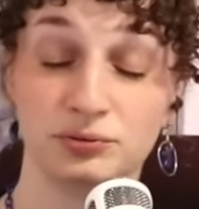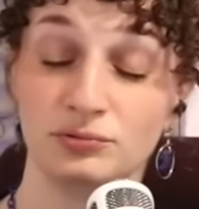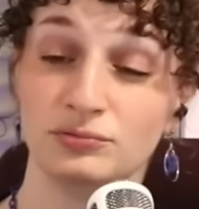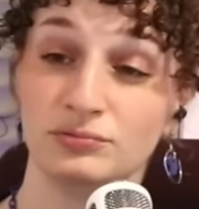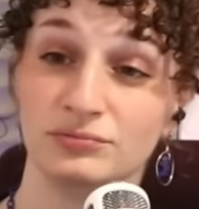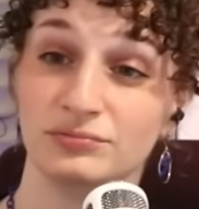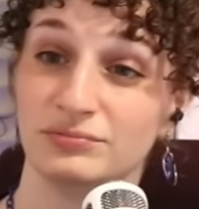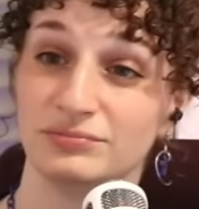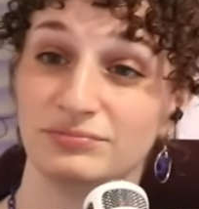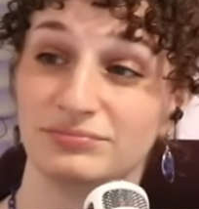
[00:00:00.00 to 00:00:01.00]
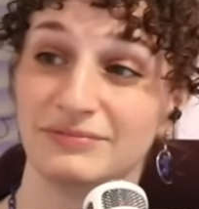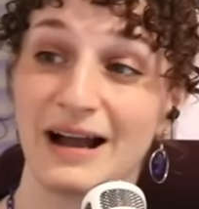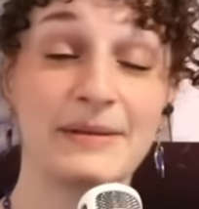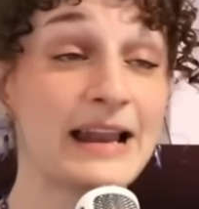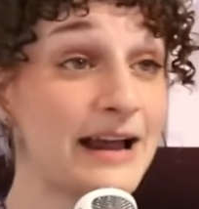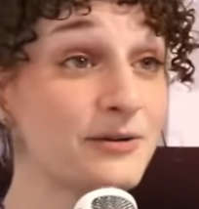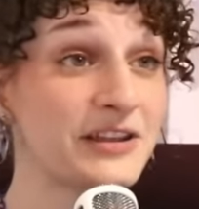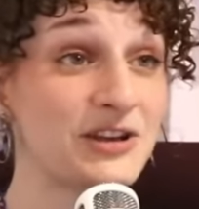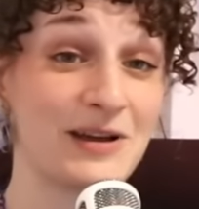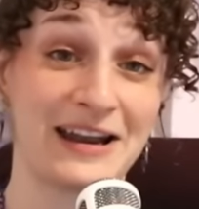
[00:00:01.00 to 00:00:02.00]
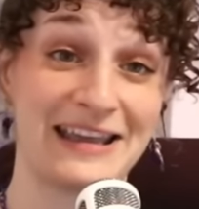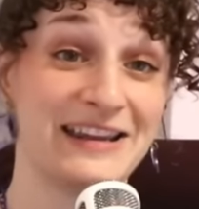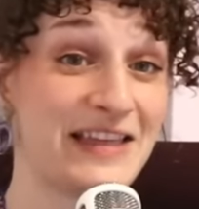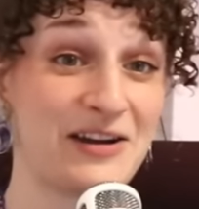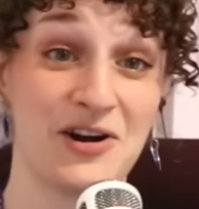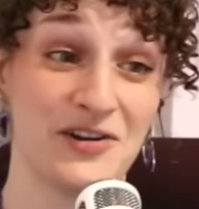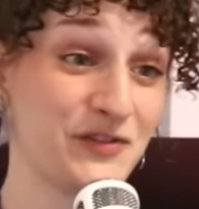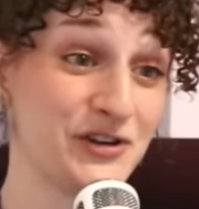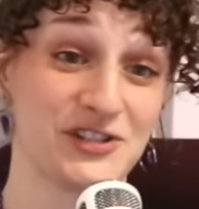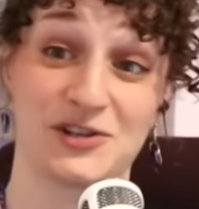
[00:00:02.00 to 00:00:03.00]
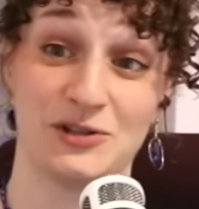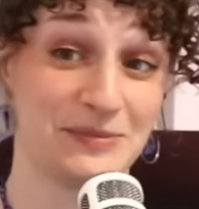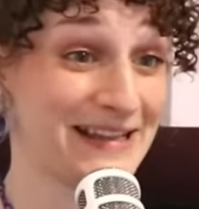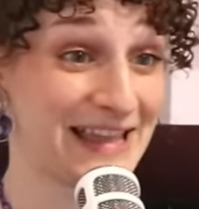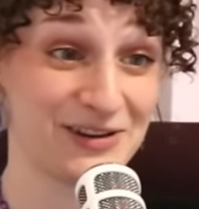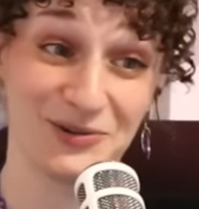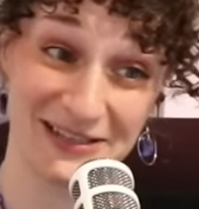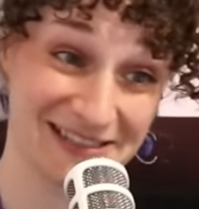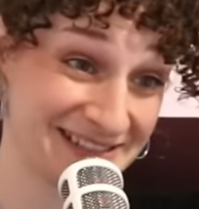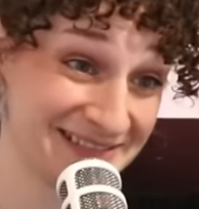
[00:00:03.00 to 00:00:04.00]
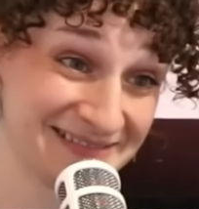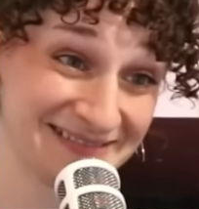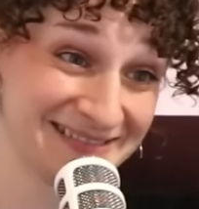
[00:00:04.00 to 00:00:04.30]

Did I? I mean, I don't think you got to hit it that hard for your skull to make that noise.